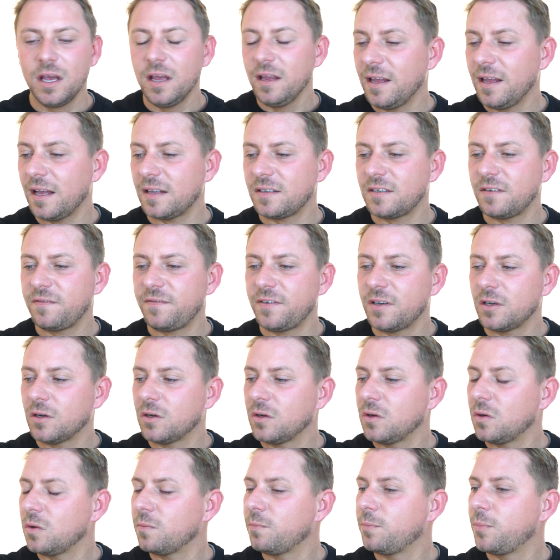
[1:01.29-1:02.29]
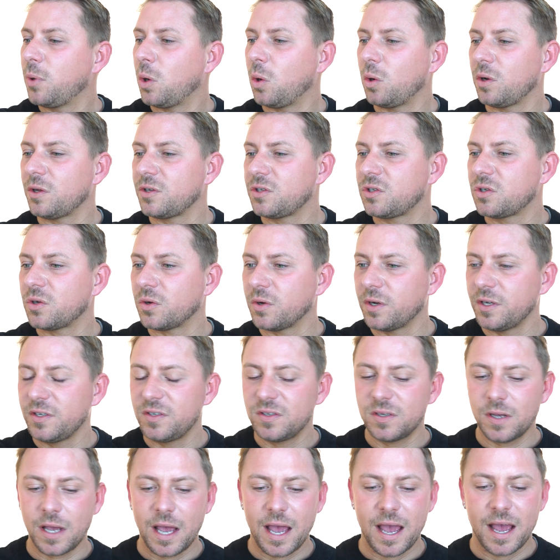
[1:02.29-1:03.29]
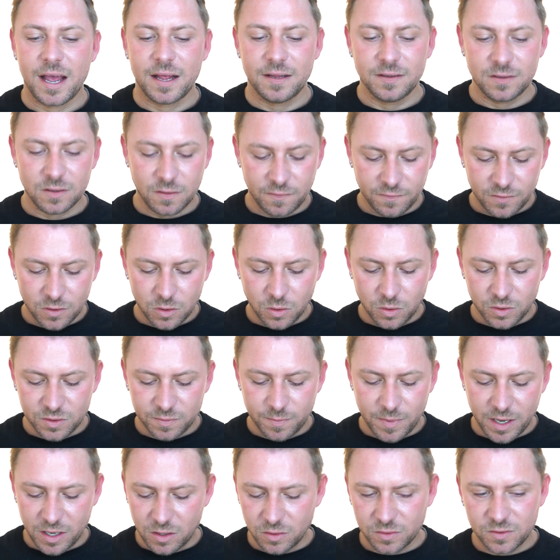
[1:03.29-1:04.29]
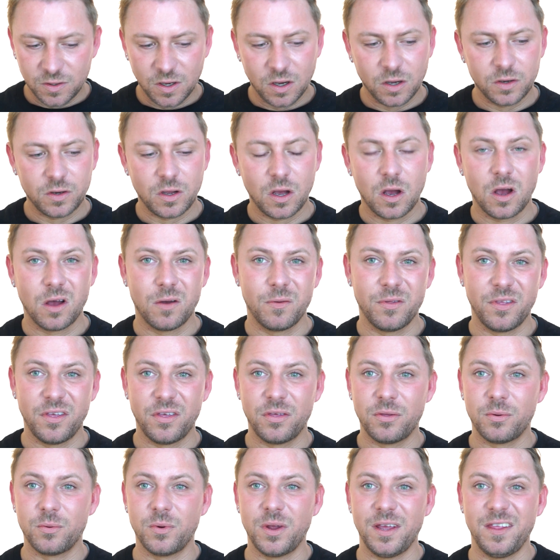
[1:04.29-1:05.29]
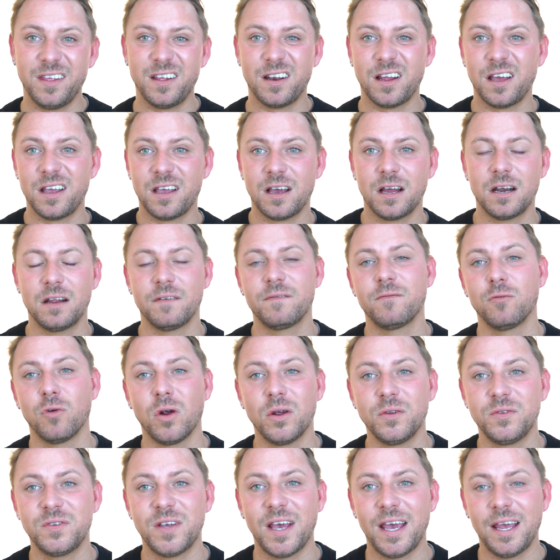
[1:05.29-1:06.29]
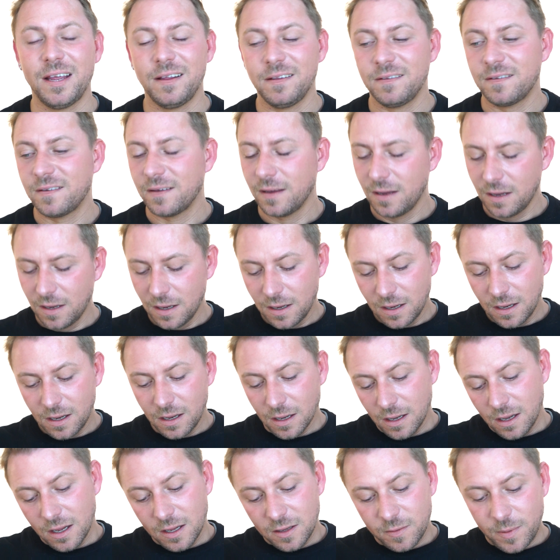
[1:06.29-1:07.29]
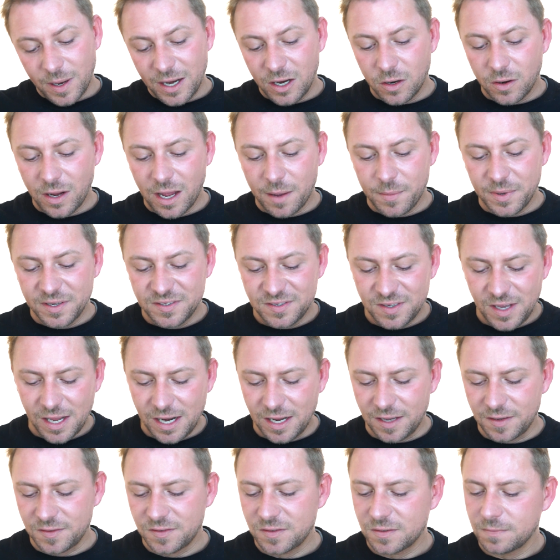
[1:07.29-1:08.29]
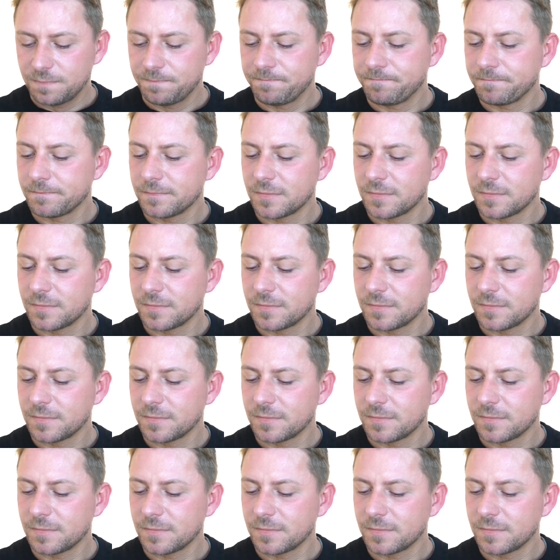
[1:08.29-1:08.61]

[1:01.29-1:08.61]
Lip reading: Cetaphil, Paula's Choice, and of course Michael Todd are the three that I kind of rotate depending on how my skin is.